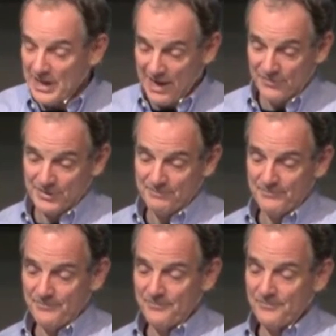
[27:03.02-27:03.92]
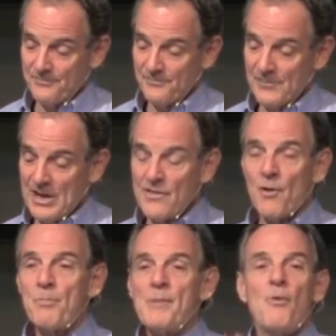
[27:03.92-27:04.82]
in heaven.
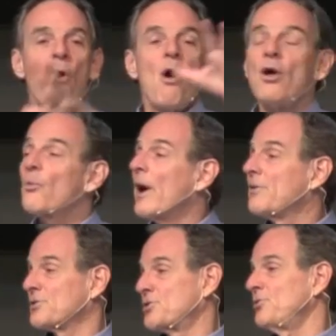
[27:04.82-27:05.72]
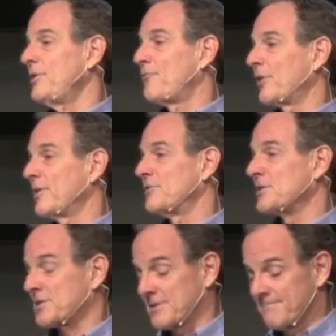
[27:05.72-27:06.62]
There are people all around us who need
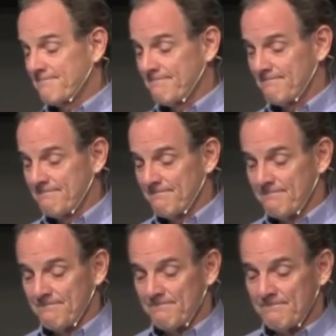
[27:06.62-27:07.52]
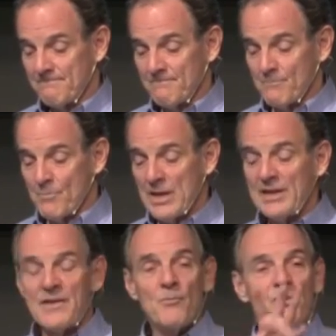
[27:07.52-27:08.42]
forgiveness.
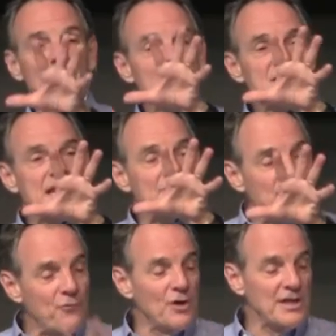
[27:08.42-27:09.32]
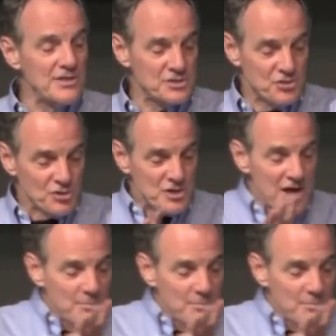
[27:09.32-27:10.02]
Many of them will not set foot in the church